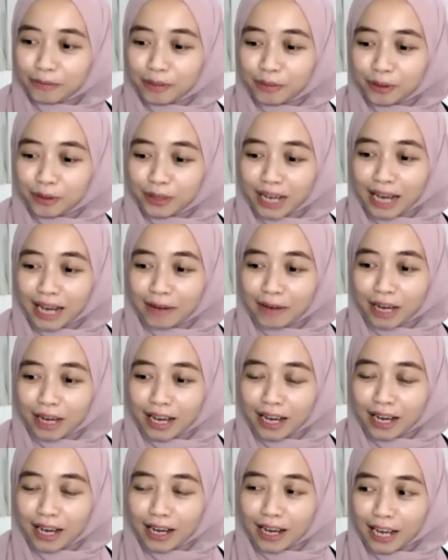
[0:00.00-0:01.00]
product,
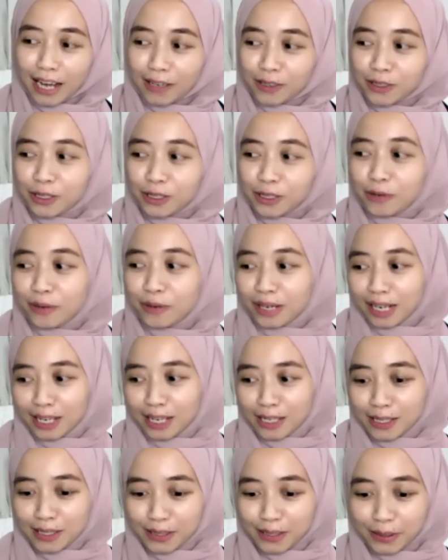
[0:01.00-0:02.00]
I usually, when I
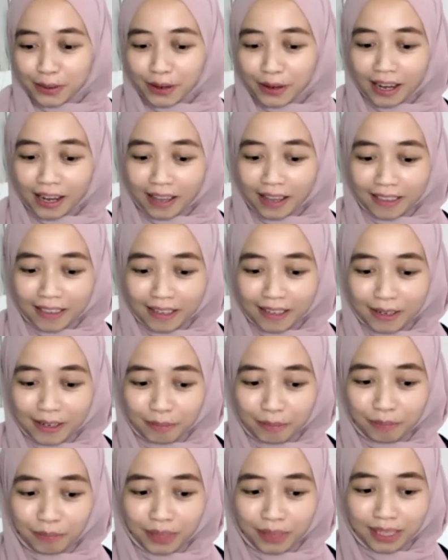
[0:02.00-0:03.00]
saw other
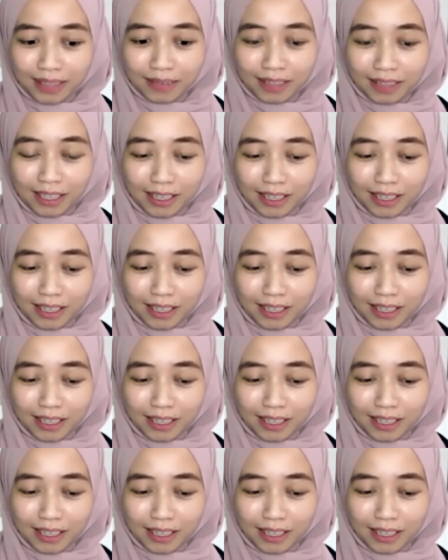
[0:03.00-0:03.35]
pet